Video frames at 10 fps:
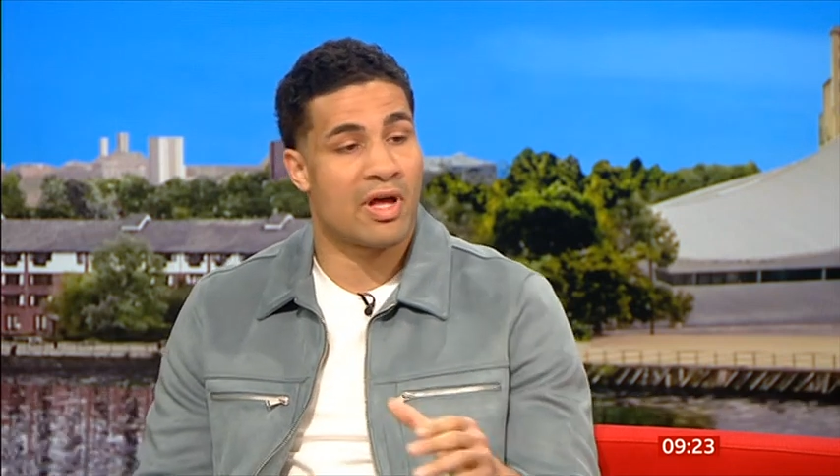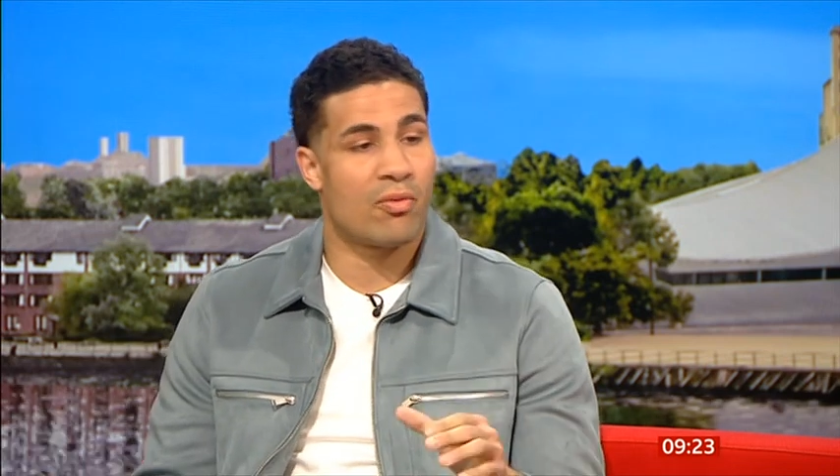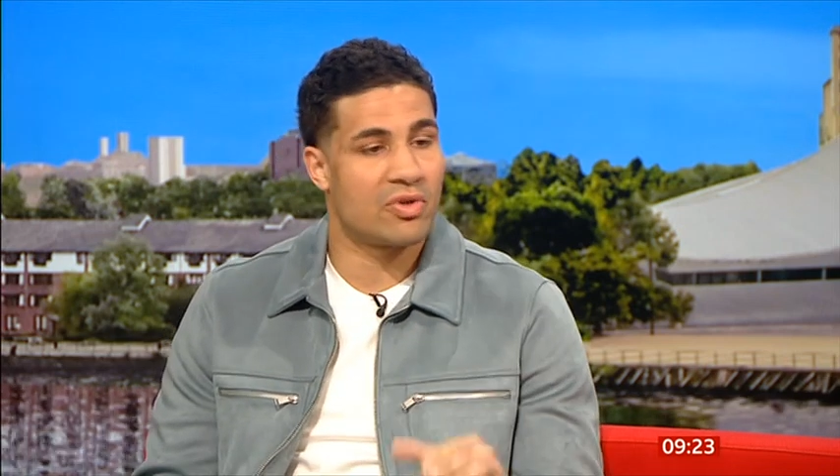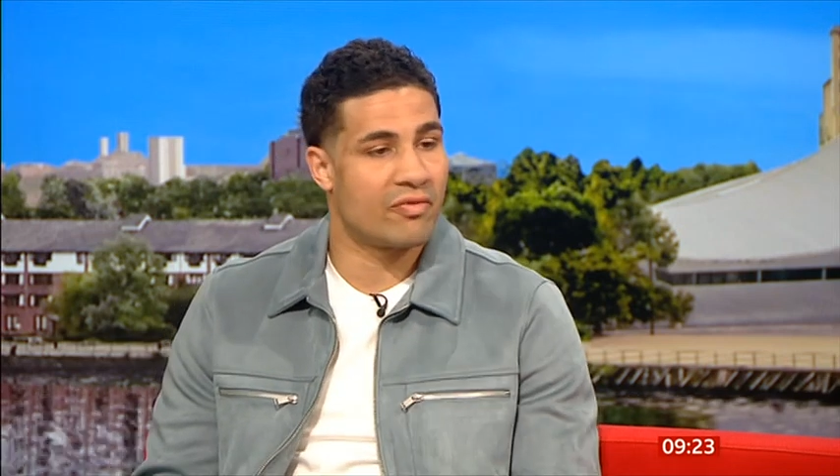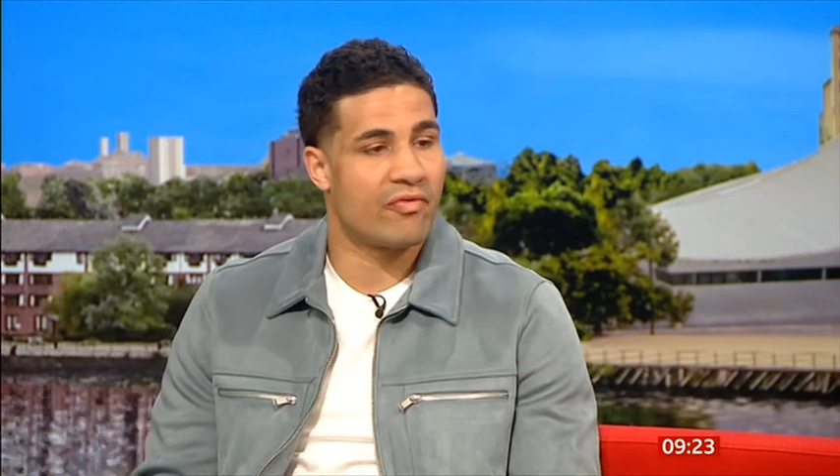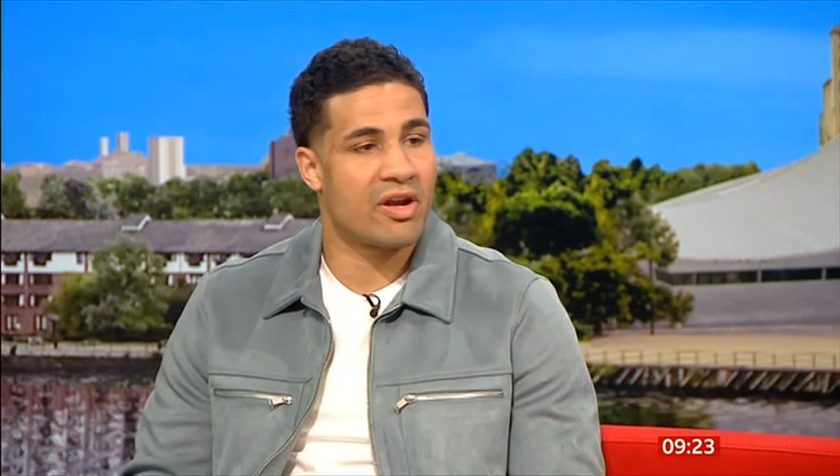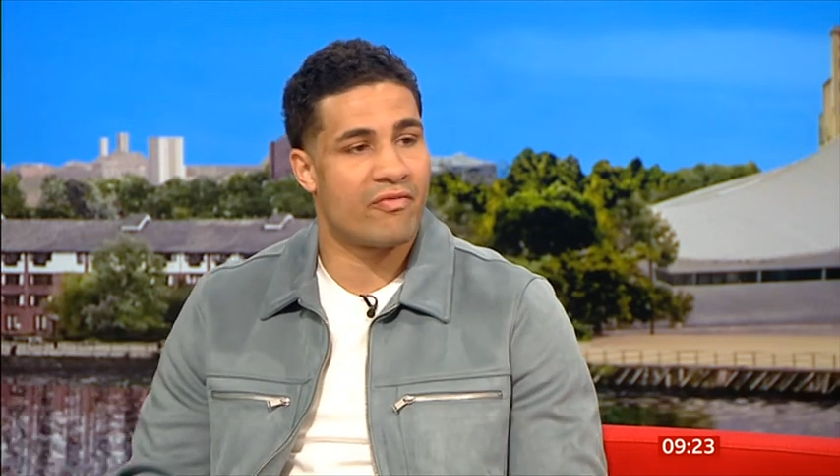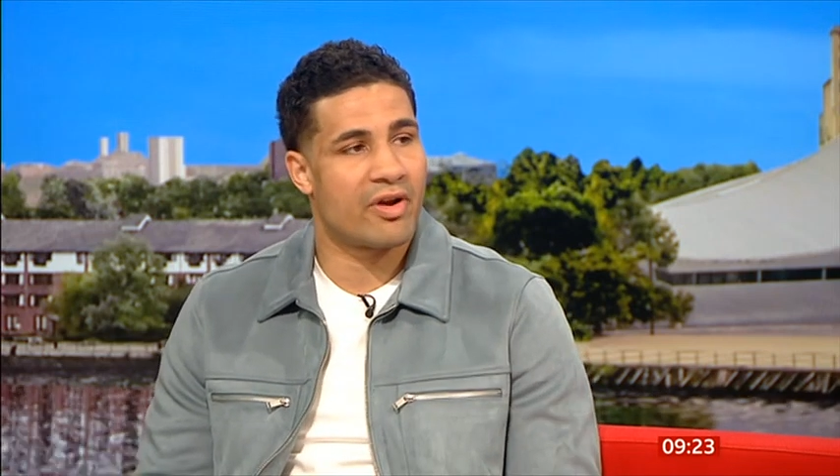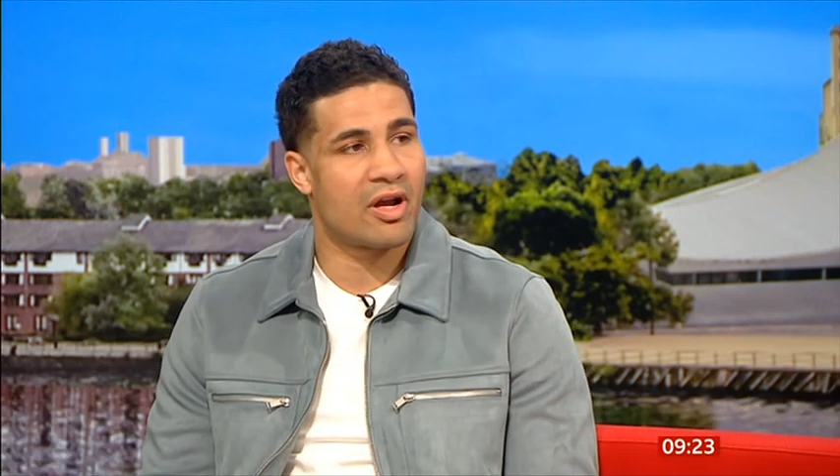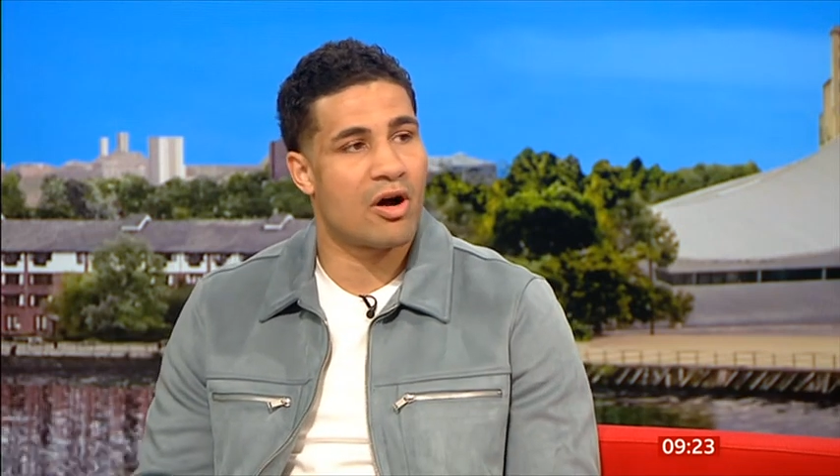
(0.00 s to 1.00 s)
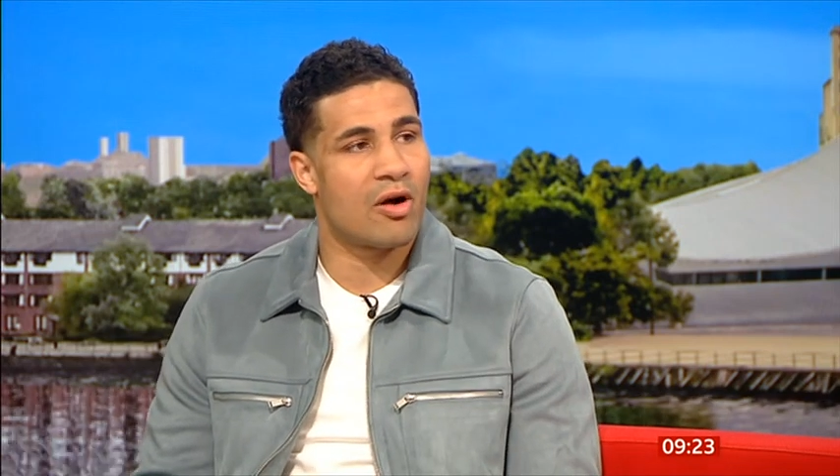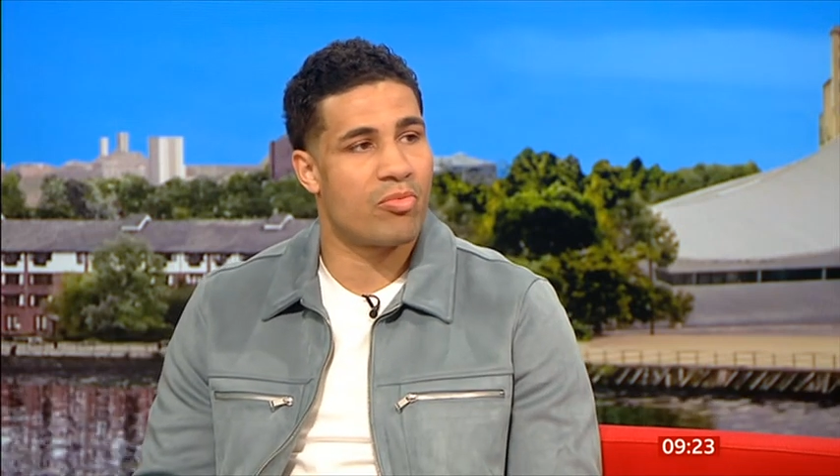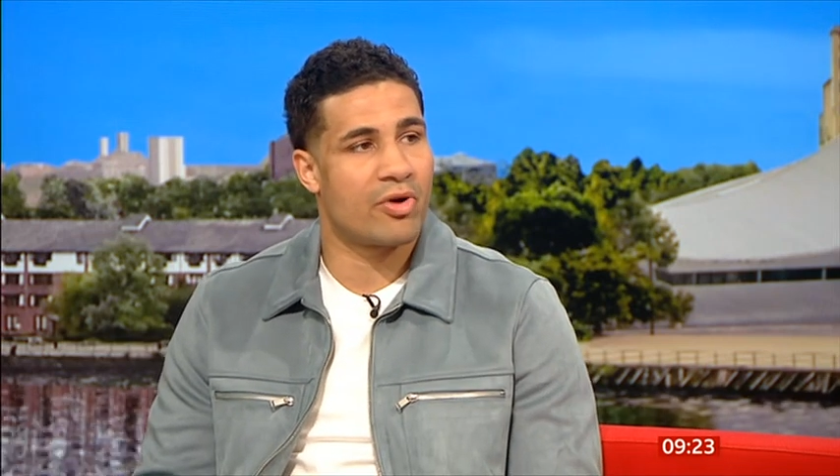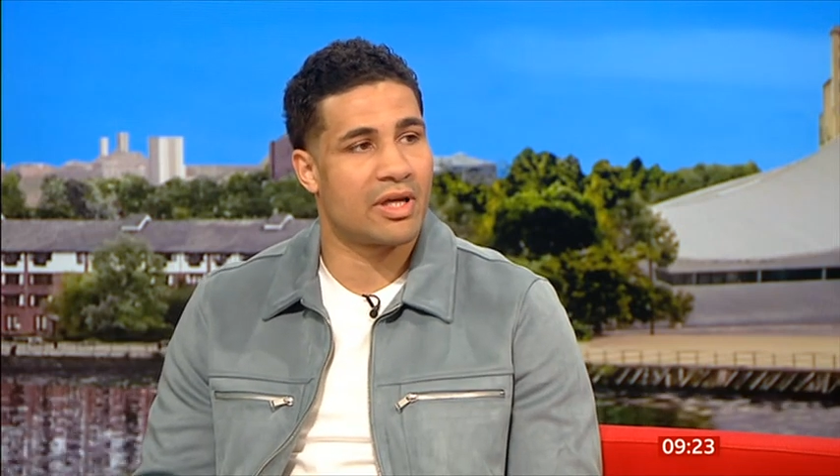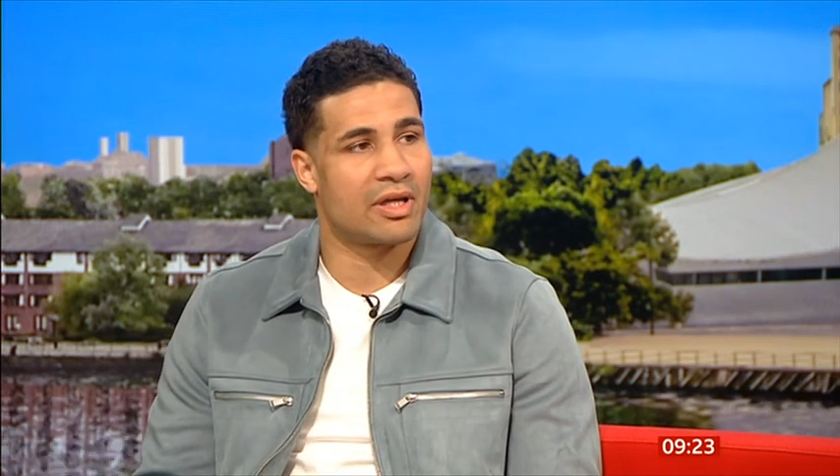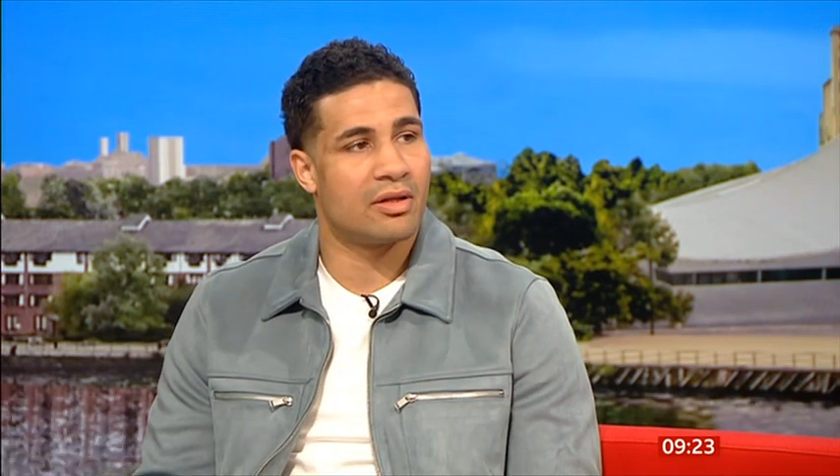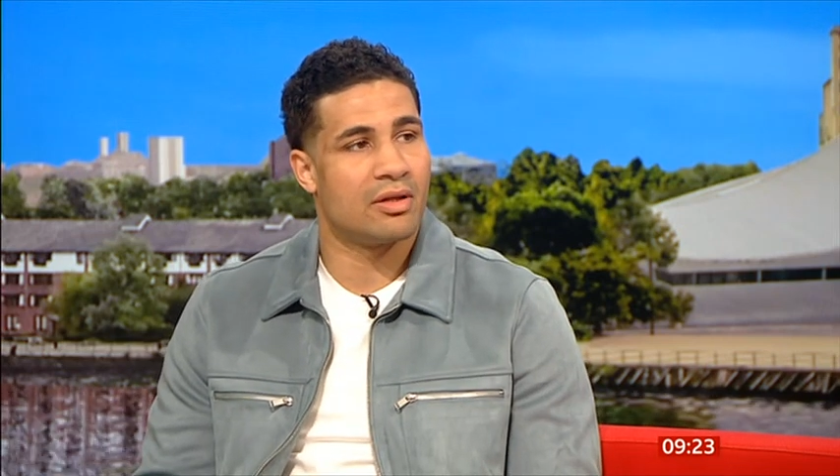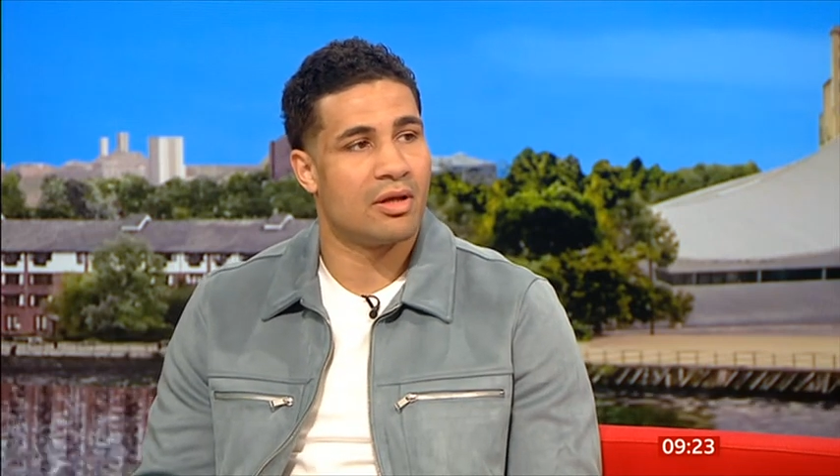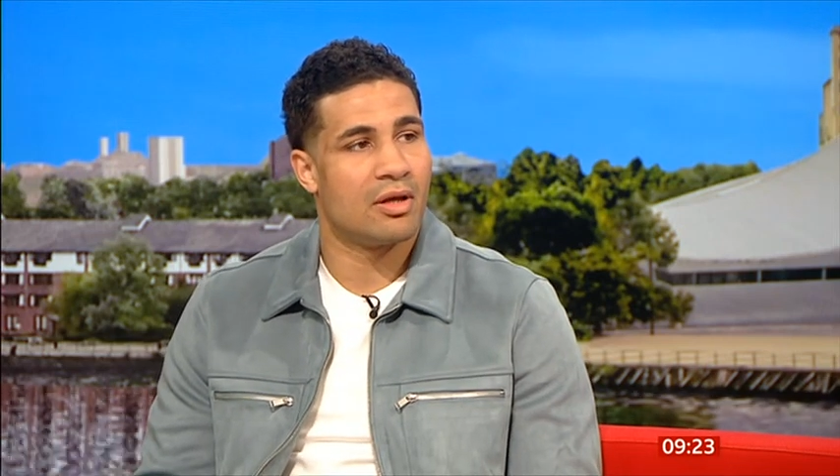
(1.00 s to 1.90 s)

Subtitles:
that was a very, very heartbreaking